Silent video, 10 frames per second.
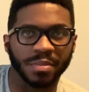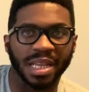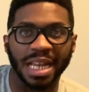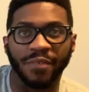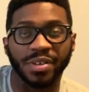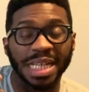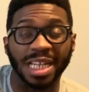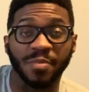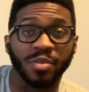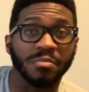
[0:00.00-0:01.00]
And I
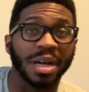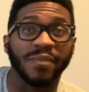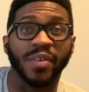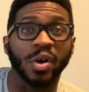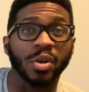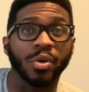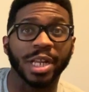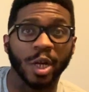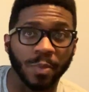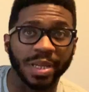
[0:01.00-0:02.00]
forgot to put my phone on
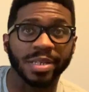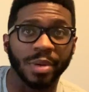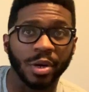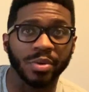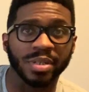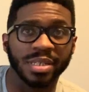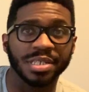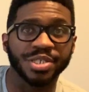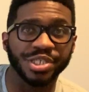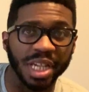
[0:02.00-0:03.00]
airplane mode.
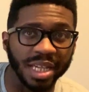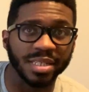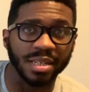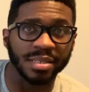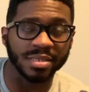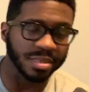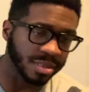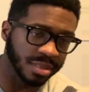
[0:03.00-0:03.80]
Jesus.